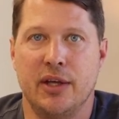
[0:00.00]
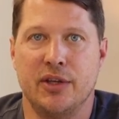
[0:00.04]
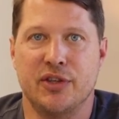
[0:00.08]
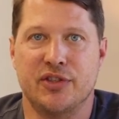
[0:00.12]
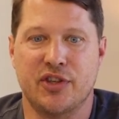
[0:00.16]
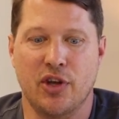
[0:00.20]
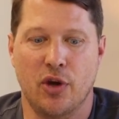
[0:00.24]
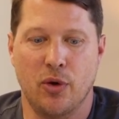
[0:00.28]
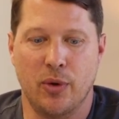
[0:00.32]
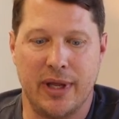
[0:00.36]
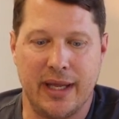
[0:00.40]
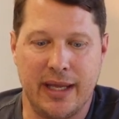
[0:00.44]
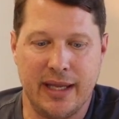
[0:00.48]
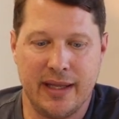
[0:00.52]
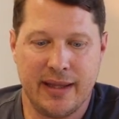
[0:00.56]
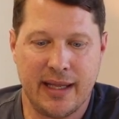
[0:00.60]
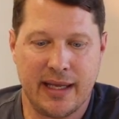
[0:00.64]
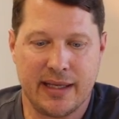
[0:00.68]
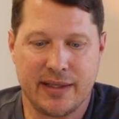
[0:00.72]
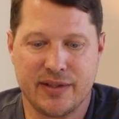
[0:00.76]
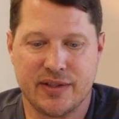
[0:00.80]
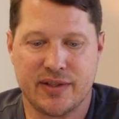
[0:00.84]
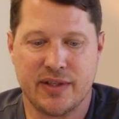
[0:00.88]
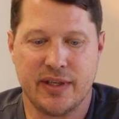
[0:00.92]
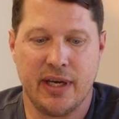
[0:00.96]
So in
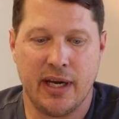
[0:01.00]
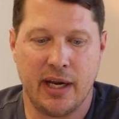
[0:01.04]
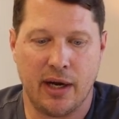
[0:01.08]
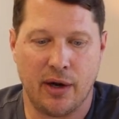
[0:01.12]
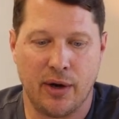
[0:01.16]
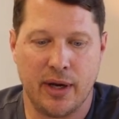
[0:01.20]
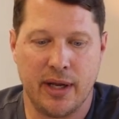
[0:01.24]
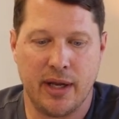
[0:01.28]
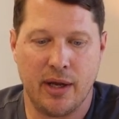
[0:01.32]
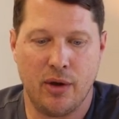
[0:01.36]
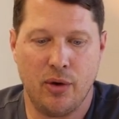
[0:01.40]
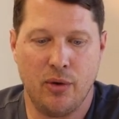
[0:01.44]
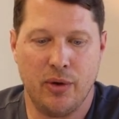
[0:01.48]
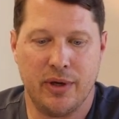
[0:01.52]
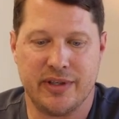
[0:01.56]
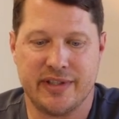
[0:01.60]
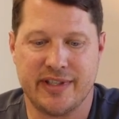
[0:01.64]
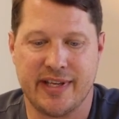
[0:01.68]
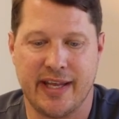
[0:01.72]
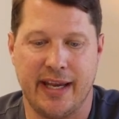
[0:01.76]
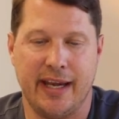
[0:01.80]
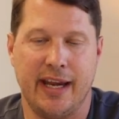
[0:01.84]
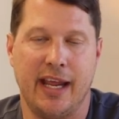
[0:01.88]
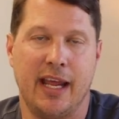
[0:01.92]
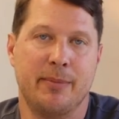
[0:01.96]
that scenario,
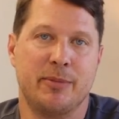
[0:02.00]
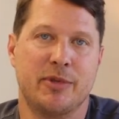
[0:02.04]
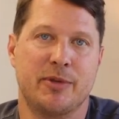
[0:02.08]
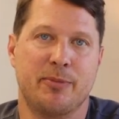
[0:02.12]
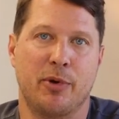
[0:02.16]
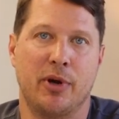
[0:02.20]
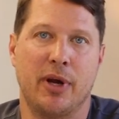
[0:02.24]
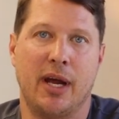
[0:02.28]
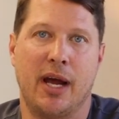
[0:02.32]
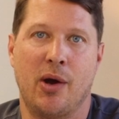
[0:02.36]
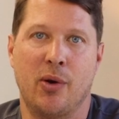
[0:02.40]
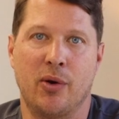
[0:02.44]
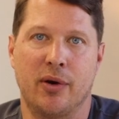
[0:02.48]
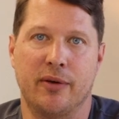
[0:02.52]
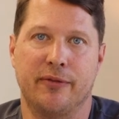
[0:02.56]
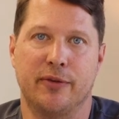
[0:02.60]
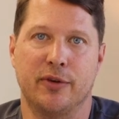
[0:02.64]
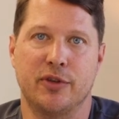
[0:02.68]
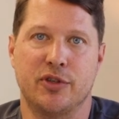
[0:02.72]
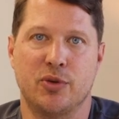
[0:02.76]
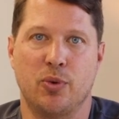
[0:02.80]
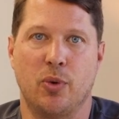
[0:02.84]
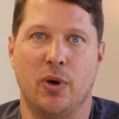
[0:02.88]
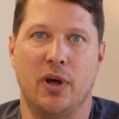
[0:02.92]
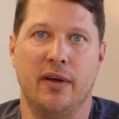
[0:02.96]
10 amps per hour
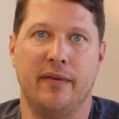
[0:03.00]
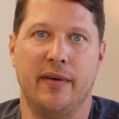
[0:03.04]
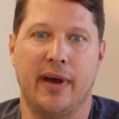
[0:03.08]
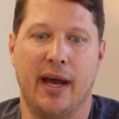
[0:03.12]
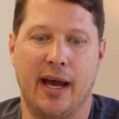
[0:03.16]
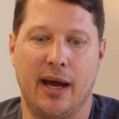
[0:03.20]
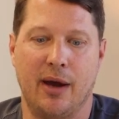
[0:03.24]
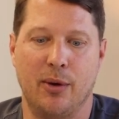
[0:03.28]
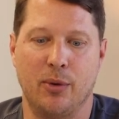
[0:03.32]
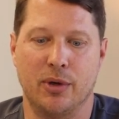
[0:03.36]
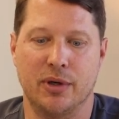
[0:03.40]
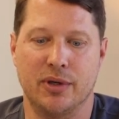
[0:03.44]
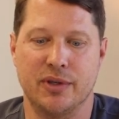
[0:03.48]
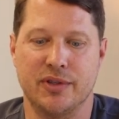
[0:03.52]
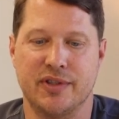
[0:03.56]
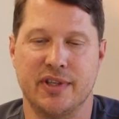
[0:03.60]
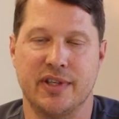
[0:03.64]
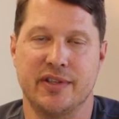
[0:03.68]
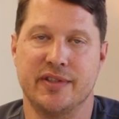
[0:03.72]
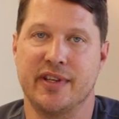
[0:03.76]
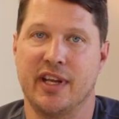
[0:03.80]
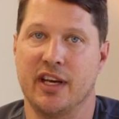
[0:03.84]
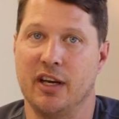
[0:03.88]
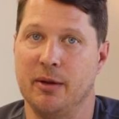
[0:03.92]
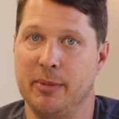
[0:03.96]
for 12 hours
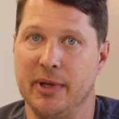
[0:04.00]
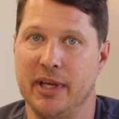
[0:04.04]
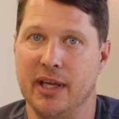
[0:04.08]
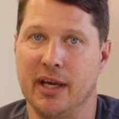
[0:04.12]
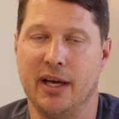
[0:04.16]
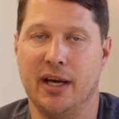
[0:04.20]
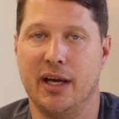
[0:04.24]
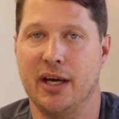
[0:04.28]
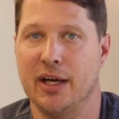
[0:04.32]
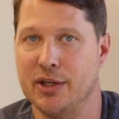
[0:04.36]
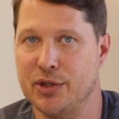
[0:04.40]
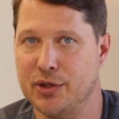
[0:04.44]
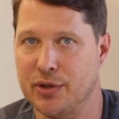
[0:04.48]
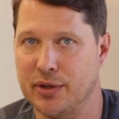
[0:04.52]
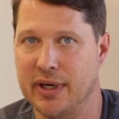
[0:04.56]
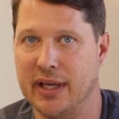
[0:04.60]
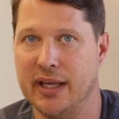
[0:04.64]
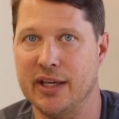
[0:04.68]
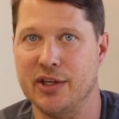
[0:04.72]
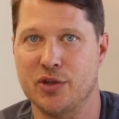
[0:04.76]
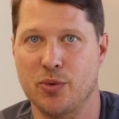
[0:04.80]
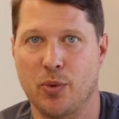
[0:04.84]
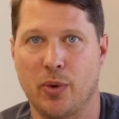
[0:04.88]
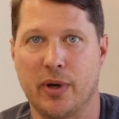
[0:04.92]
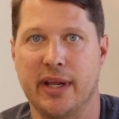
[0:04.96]
is gonna be
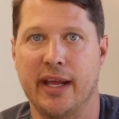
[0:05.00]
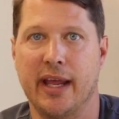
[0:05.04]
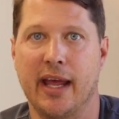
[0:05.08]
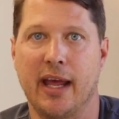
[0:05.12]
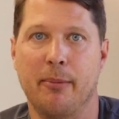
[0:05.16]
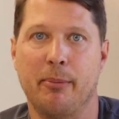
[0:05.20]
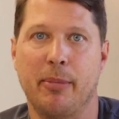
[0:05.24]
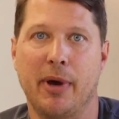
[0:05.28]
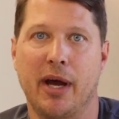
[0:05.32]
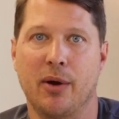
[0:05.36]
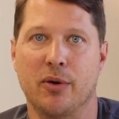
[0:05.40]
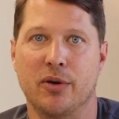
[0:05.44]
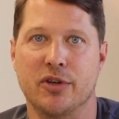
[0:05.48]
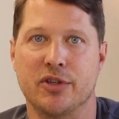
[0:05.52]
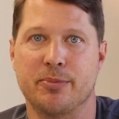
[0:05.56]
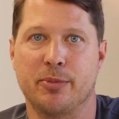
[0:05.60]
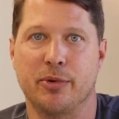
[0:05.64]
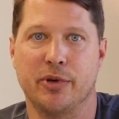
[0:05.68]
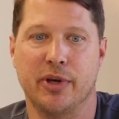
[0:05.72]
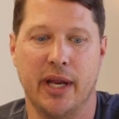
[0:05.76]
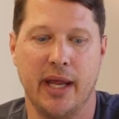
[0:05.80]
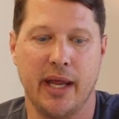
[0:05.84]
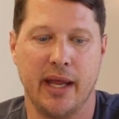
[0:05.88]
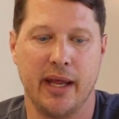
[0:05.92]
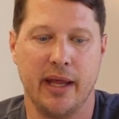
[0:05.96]
120 amp hours
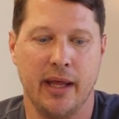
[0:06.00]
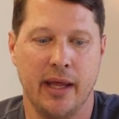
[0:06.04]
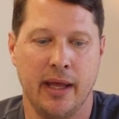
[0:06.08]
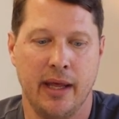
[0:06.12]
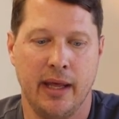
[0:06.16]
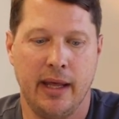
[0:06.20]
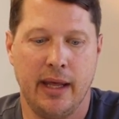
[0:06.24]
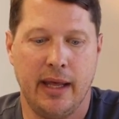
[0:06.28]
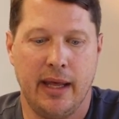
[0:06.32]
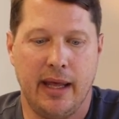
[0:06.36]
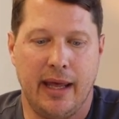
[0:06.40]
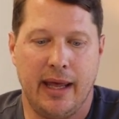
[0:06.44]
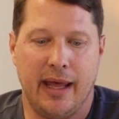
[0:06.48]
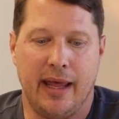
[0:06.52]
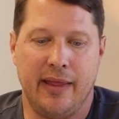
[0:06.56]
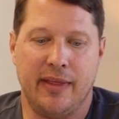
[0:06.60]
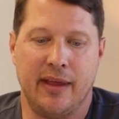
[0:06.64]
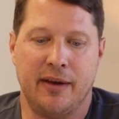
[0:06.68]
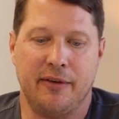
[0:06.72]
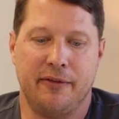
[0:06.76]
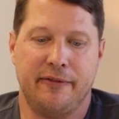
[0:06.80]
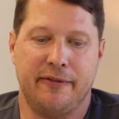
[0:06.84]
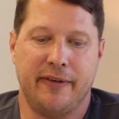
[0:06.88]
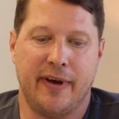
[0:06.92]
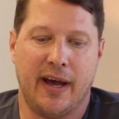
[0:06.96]
per day. And
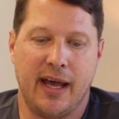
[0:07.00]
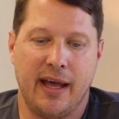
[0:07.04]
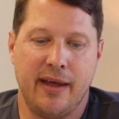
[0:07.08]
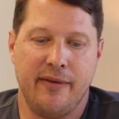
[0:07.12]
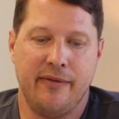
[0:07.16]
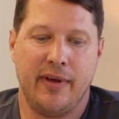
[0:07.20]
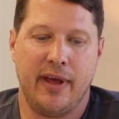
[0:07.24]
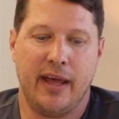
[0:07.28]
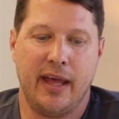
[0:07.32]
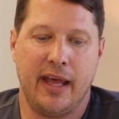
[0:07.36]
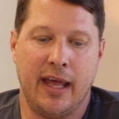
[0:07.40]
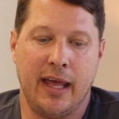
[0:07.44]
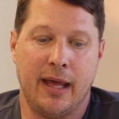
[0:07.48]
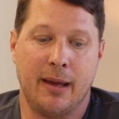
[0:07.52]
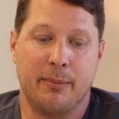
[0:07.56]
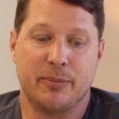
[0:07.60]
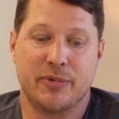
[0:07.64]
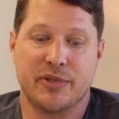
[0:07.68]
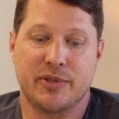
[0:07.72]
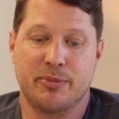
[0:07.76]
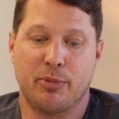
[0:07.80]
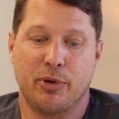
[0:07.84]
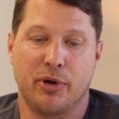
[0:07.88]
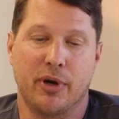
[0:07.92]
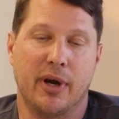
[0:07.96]
then five
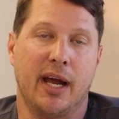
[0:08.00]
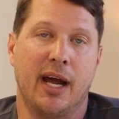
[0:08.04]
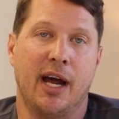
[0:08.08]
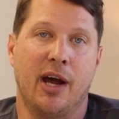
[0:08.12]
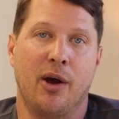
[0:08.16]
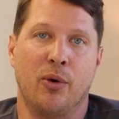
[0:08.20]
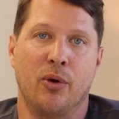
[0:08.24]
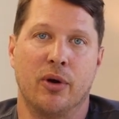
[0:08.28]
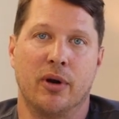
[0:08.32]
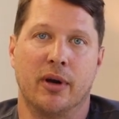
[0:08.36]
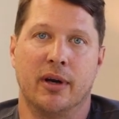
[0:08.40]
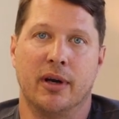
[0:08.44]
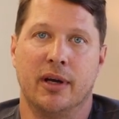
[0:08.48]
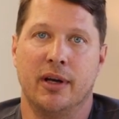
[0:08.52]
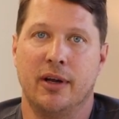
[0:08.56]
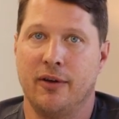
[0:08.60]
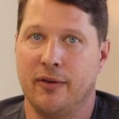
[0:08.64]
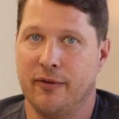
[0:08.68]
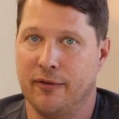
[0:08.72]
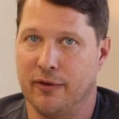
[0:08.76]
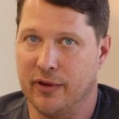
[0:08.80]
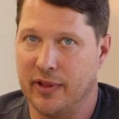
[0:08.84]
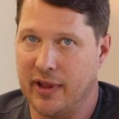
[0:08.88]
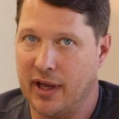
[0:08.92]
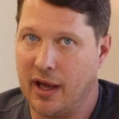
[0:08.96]
amps per hour
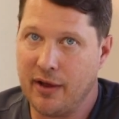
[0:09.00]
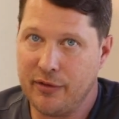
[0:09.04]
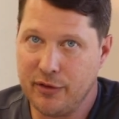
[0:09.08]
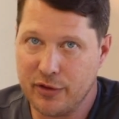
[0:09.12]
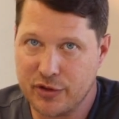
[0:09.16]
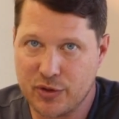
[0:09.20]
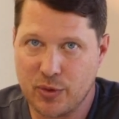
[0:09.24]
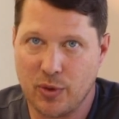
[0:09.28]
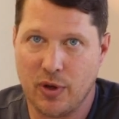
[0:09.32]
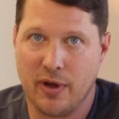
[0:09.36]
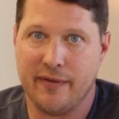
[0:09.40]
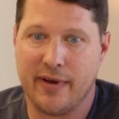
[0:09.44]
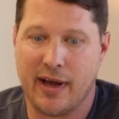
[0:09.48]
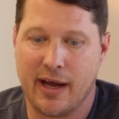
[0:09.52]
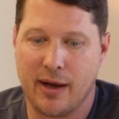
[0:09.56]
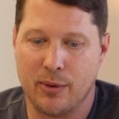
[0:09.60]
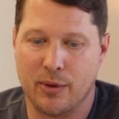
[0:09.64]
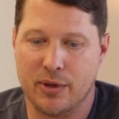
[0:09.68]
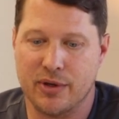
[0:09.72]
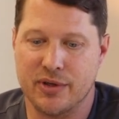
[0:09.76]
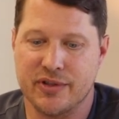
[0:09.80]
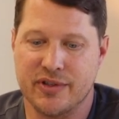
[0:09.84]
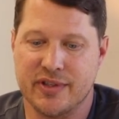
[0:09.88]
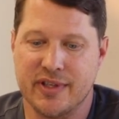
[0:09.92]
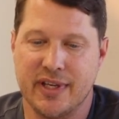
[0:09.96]
for the other 12
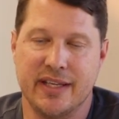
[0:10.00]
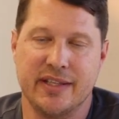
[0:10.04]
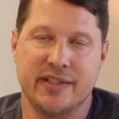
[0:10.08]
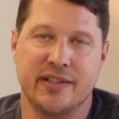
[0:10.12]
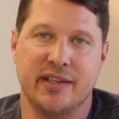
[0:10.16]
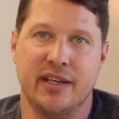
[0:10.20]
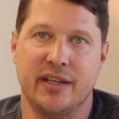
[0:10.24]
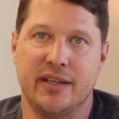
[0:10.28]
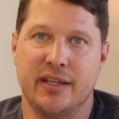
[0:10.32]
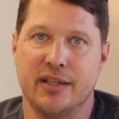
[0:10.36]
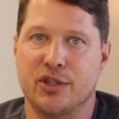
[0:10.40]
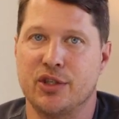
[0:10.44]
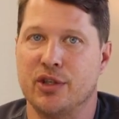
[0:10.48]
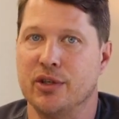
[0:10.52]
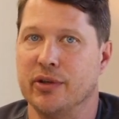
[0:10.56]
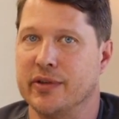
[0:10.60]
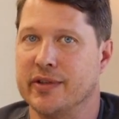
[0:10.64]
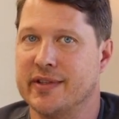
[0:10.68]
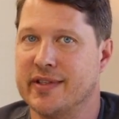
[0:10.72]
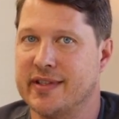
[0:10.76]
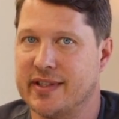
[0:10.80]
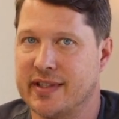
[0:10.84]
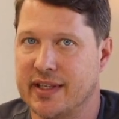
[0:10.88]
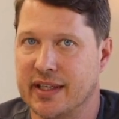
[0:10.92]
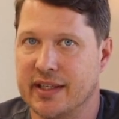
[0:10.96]
hours is an additional
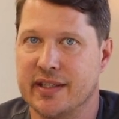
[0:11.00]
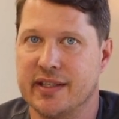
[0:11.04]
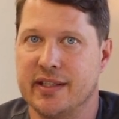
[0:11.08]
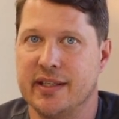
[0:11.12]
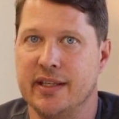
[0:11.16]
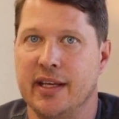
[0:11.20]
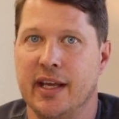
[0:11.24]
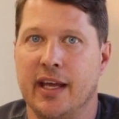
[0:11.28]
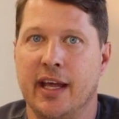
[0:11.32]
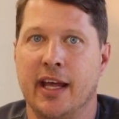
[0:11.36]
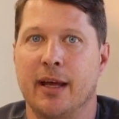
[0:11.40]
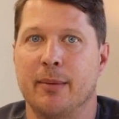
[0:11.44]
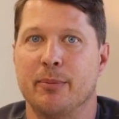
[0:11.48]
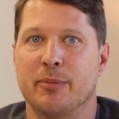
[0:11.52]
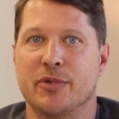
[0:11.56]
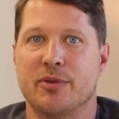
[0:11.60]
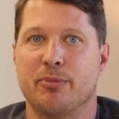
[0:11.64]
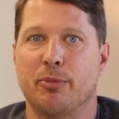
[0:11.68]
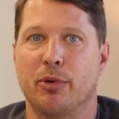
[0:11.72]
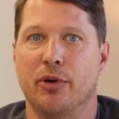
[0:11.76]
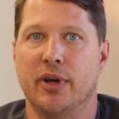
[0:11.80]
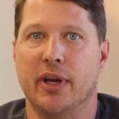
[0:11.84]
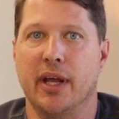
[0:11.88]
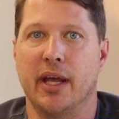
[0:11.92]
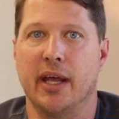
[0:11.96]
60 amps
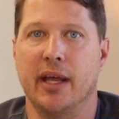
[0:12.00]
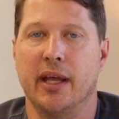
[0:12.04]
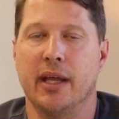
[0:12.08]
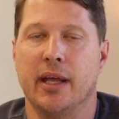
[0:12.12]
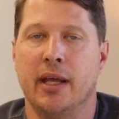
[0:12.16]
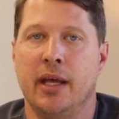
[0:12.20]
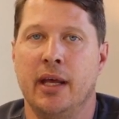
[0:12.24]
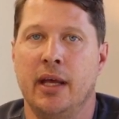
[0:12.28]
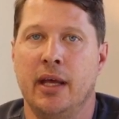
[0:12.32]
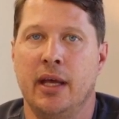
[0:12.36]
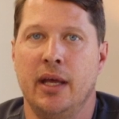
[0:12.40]
per day.